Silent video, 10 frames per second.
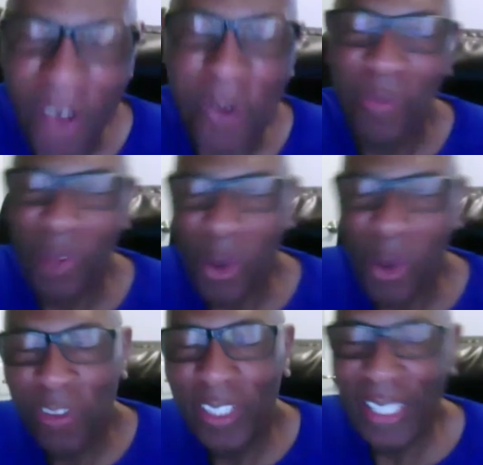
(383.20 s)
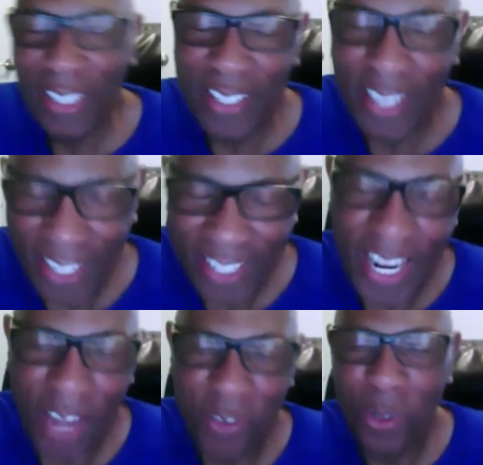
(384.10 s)
Hopefully this
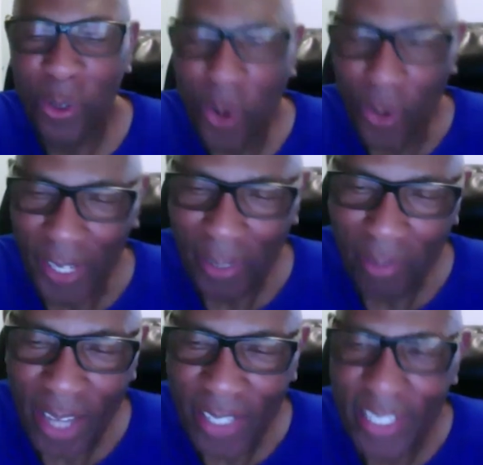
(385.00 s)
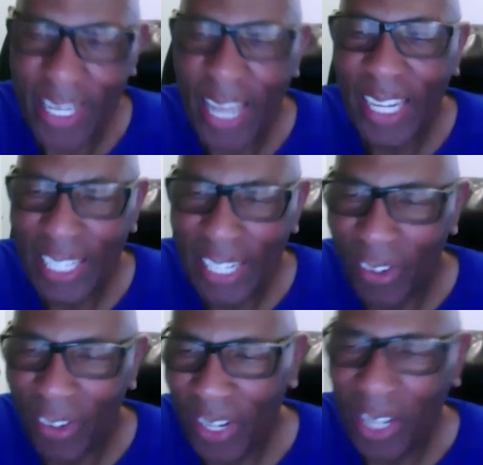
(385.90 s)
doesn't sound too corny. My second
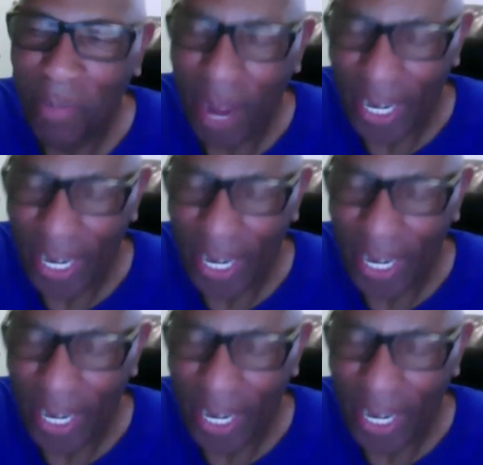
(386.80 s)
year in